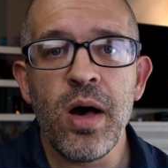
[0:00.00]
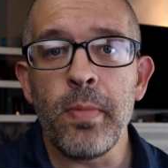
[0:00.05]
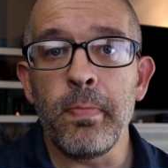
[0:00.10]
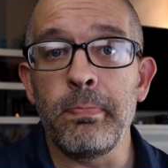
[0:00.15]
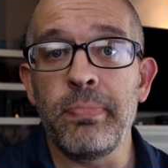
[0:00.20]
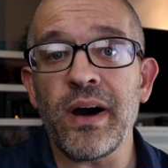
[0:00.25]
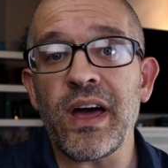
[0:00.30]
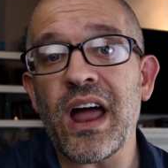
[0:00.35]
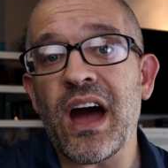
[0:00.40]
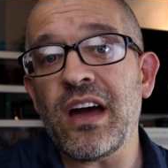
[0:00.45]

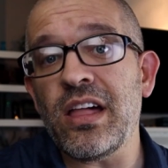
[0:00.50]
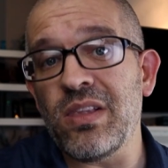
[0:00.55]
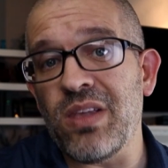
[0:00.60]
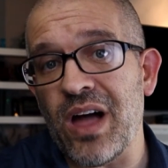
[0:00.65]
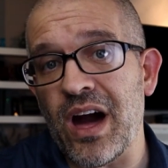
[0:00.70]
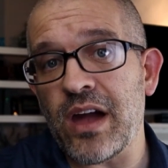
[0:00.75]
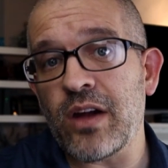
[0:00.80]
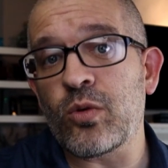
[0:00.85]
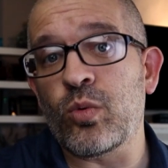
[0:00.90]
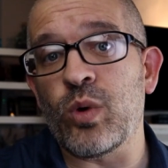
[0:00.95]
but I
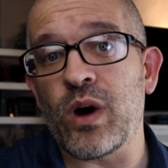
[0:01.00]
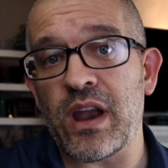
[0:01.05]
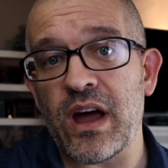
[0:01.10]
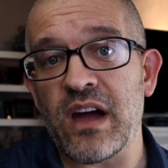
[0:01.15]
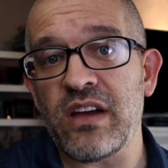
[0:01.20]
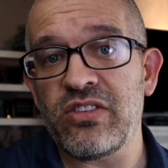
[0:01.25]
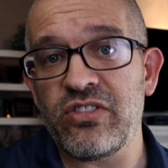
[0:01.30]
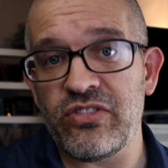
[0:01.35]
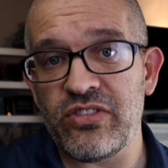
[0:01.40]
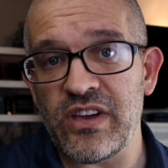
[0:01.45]
like what
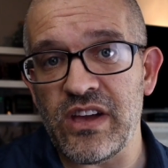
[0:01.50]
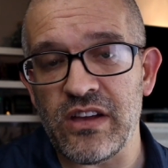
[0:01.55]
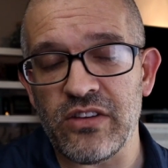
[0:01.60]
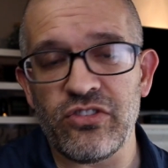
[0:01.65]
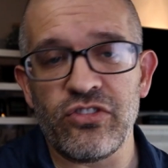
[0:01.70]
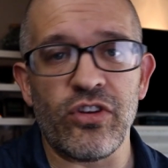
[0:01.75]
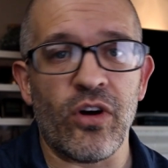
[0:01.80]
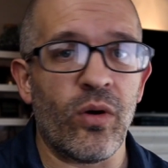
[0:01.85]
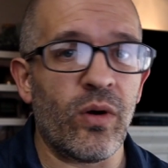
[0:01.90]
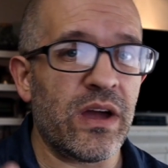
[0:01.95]
I see.
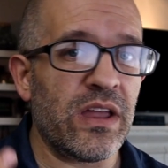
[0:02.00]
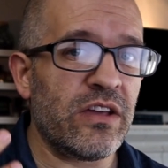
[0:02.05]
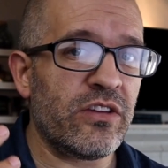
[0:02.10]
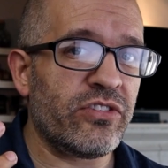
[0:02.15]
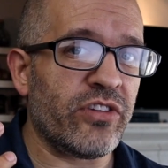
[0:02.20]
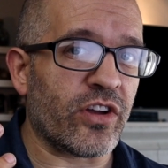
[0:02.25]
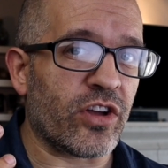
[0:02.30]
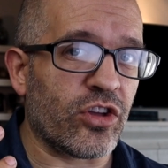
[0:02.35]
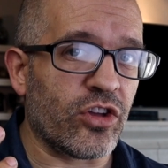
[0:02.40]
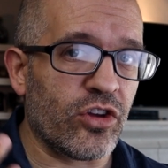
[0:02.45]
So it
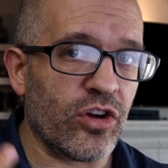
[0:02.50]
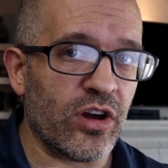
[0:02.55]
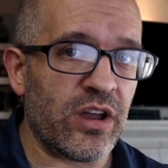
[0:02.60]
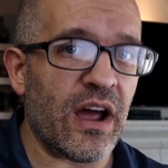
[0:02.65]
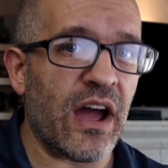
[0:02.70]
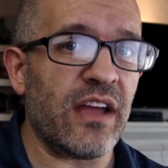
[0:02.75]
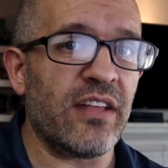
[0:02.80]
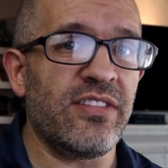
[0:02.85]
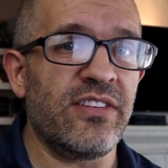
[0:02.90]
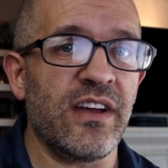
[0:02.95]
is a good
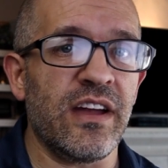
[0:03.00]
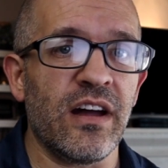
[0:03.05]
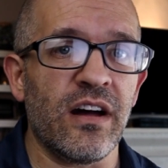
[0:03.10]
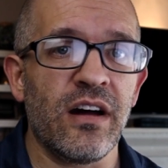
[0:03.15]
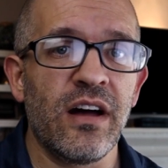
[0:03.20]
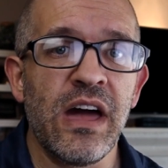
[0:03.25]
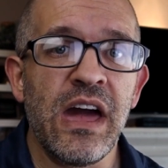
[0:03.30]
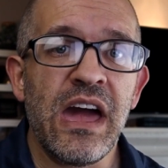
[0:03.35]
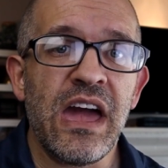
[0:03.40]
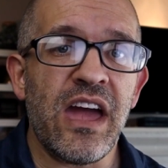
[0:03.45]

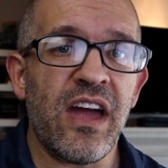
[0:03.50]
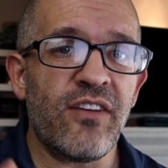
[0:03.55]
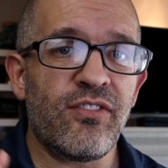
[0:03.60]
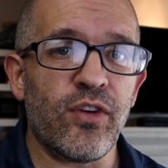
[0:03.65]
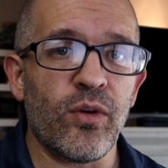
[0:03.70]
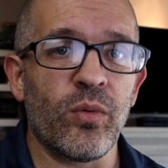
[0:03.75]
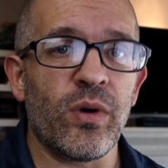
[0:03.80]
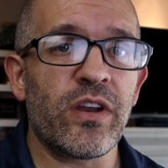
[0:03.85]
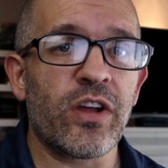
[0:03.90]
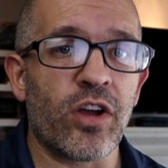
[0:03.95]
idea if
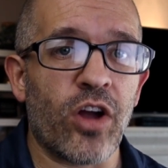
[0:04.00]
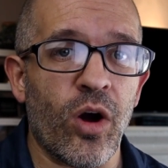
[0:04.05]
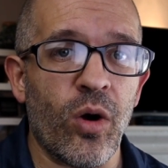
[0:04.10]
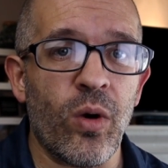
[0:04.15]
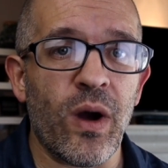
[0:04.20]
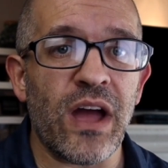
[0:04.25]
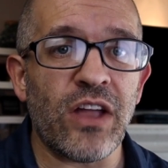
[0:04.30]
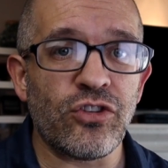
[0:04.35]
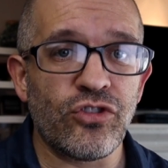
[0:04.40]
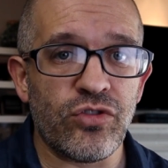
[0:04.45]
you want to
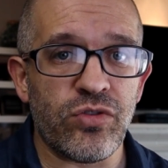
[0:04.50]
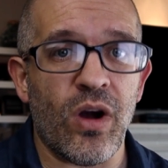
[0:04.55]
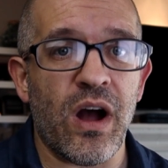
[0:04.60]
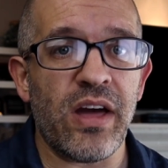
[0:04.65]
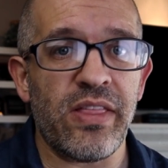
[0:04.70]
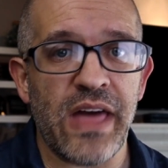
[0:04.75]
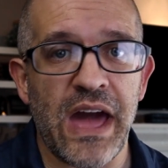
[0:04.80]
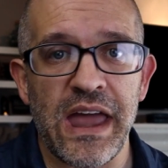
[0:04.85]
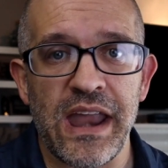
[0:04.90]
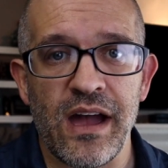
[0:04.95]
go and
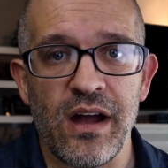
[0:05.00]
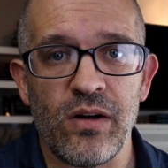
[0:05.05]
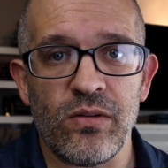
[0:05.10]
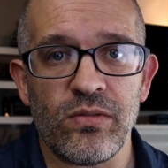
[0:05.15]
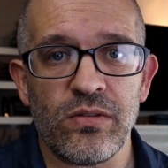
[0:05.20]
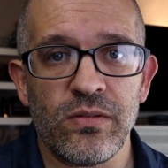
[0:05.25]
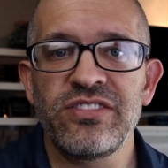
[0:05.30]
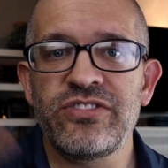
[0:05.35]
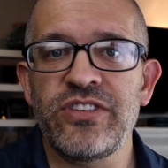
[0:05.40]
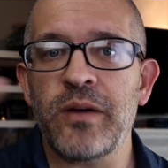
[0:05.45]
try that
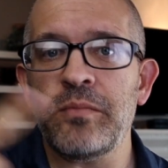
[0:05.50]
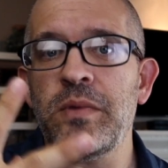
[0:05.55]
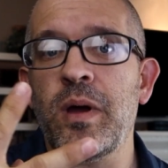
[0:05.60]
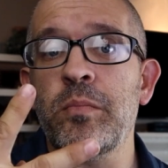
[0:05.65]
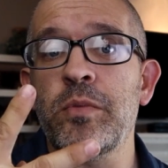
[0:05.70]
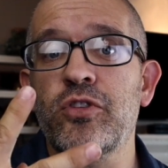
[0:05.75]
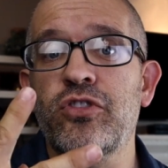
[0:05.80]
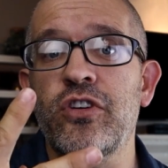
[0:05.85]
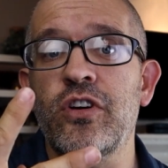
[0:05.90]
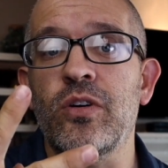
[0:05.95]
out. Tip
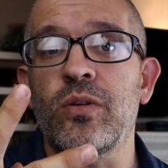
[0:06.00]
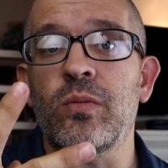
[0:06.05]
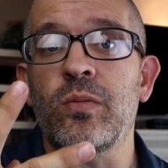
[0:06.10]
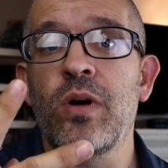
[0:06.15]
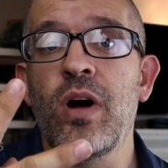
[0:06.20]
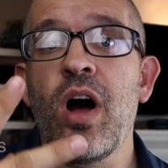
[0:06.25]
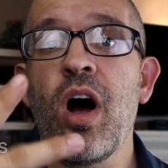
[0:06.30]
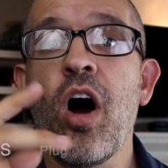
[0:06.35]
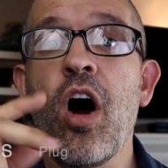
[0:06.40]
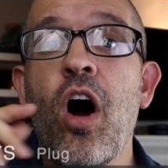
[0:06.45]
number 2,
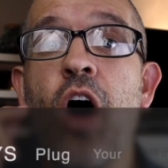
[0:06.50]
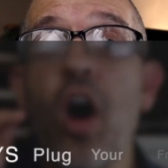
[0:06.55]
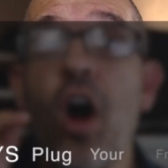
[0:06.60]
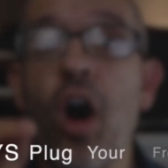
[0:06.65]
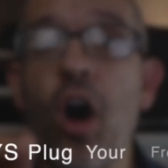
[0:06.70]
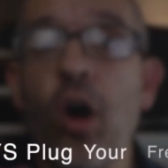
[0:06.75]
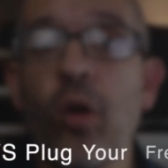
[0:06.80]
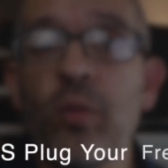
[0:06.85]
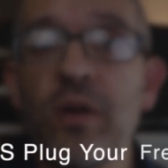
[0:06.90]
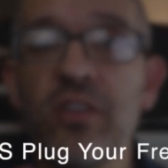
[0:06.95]

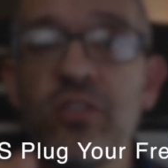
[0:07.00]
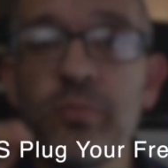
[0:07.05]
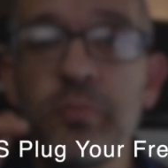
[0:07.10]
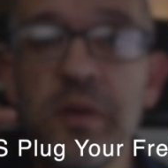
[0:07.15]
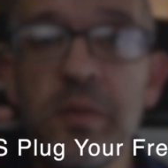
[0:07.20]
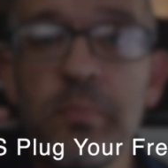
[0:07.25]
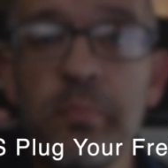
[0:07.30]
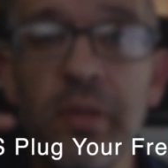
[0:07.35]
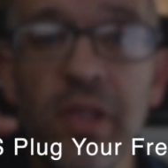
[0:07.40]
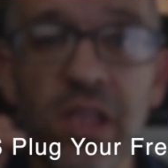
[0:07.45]
always
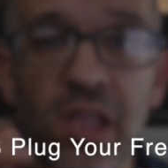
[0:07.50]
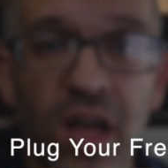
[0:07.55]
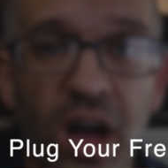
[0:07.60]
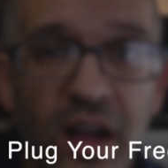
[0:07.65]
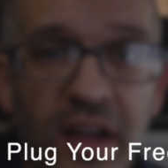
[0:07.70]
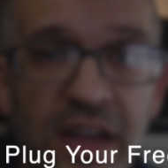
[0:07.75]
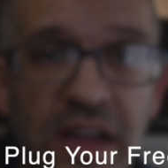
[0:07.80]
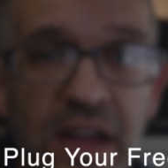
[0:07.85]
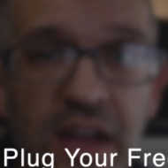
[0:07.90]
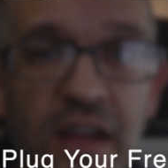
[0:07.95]
be
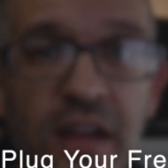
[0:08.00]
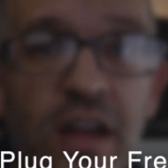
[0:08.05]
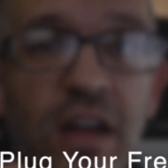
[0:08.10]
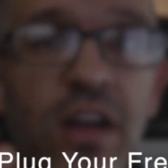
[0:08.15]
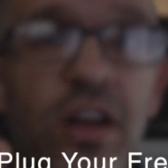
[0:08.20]
plugging